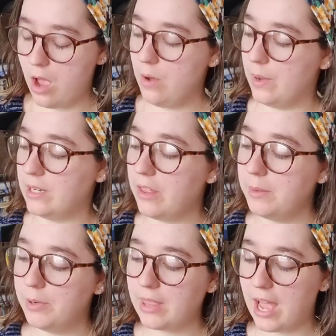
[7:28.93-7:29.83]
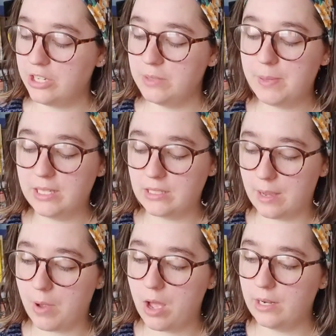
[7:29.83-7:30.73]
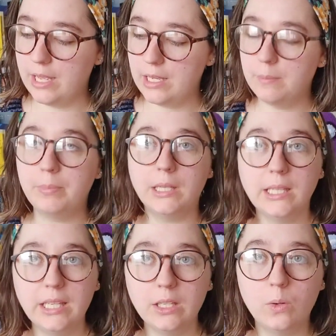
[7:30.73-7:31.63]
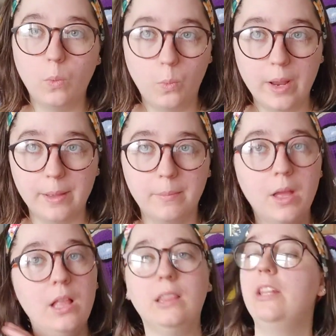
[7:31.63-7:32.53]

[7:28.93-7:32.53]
Oh, another book that I just picked up on a complete whim.